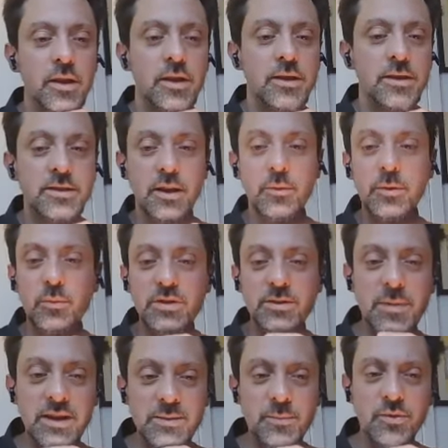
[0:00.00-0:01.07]
So it was
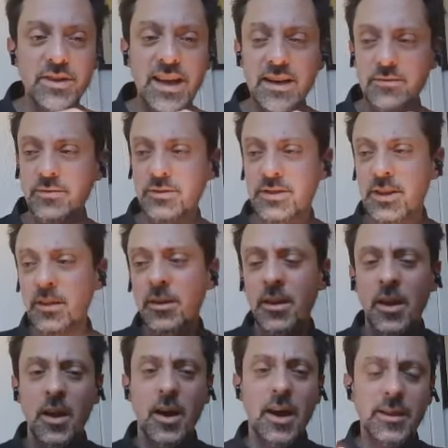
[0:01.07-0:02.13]
much more natural. So
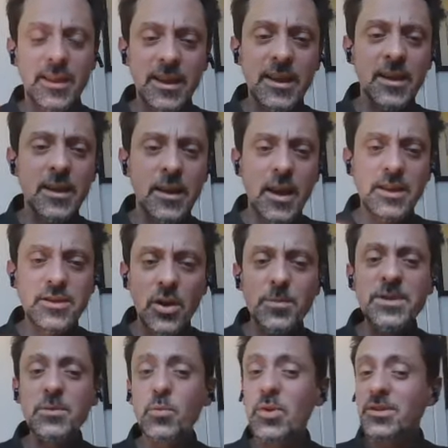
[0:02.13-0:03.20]
I think
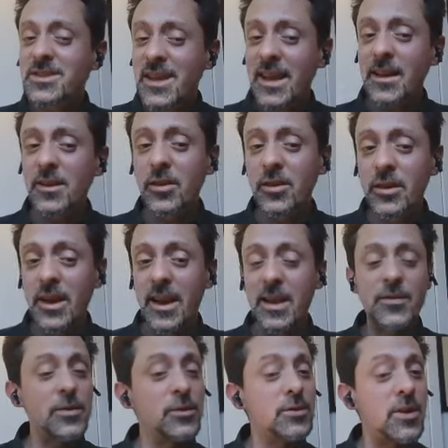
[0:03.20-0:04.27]
adoption will take longer
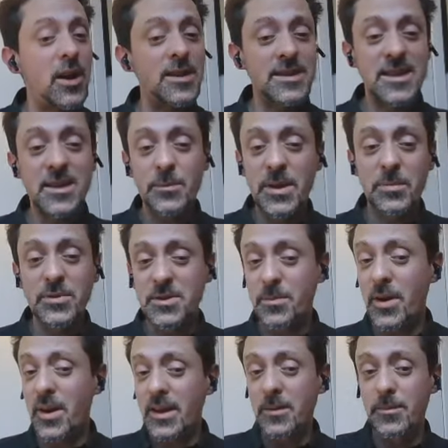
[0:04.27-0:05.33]
if you're asking people to
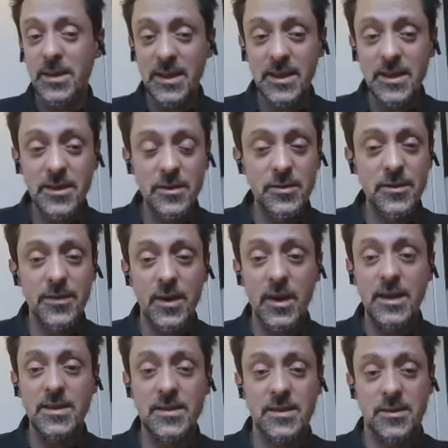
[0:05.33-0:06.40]
buy a completely new
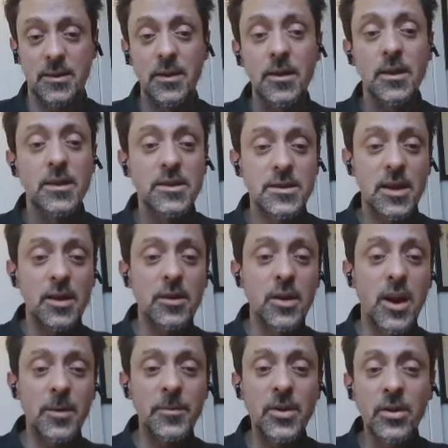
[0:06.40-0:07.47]
device. So
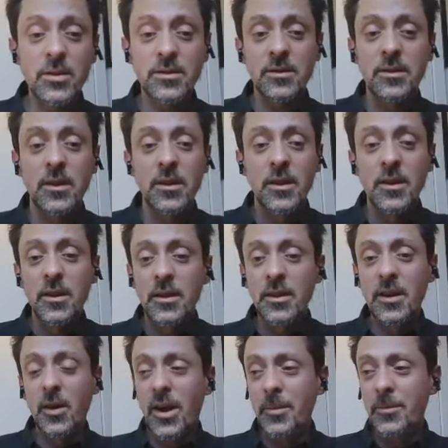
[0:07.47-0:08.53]
I'm not
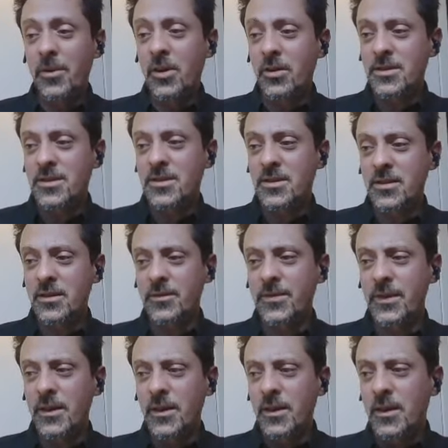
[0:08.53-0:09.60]
sort of,
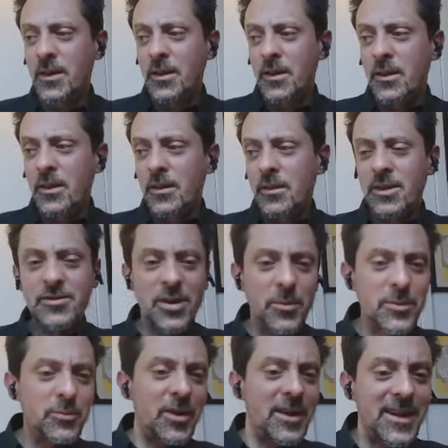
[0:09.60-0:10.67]
the
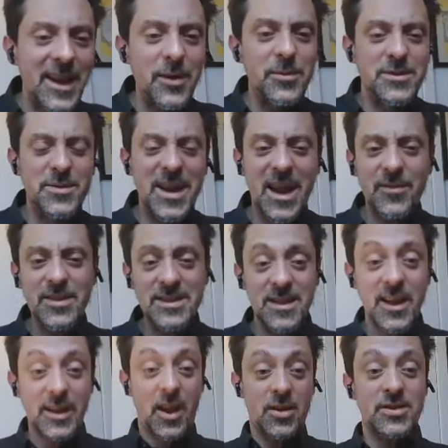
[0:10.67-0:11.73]
trouble right now is we have this
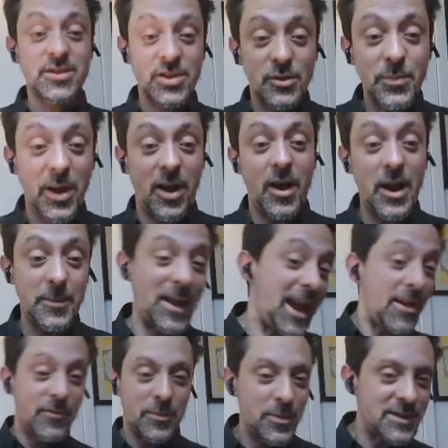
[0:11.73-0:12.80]
like super hype.
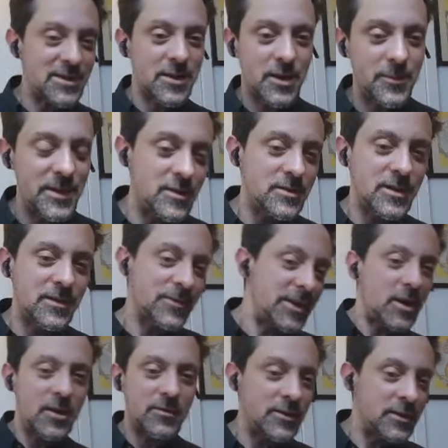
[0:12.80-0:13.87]
Everybody's going to be using
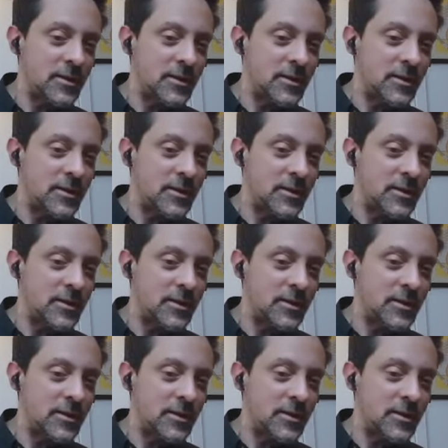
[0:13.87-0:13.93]
VR